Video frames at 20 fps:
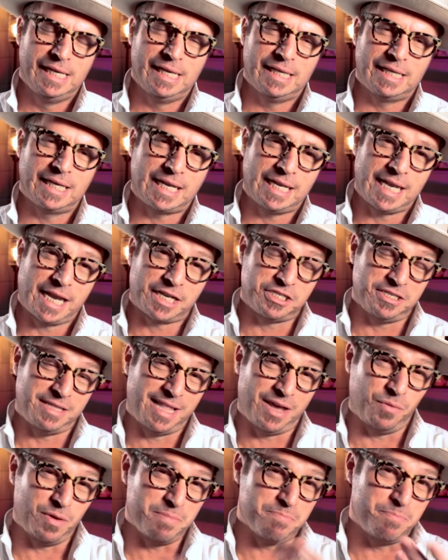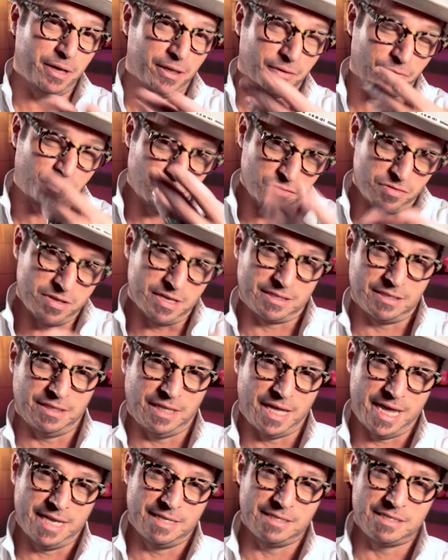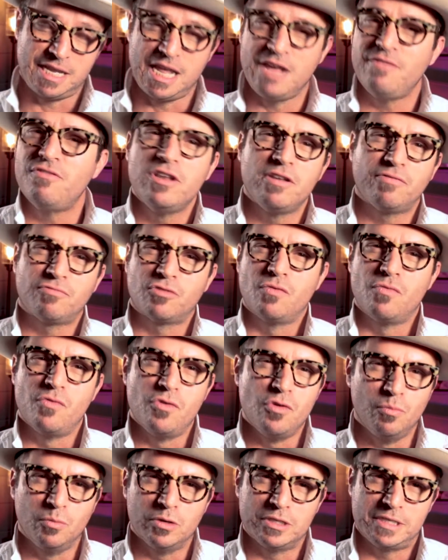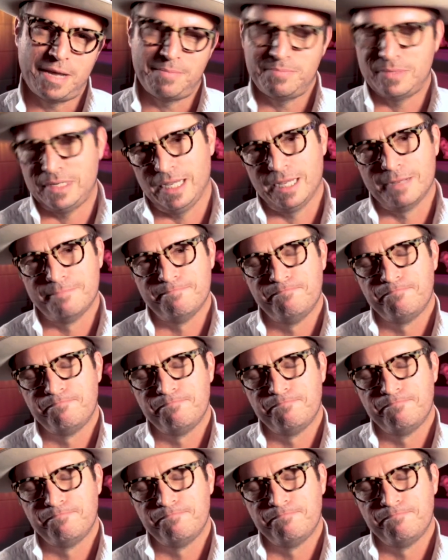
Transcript: the connection that we built through this lens, even if the room was empty.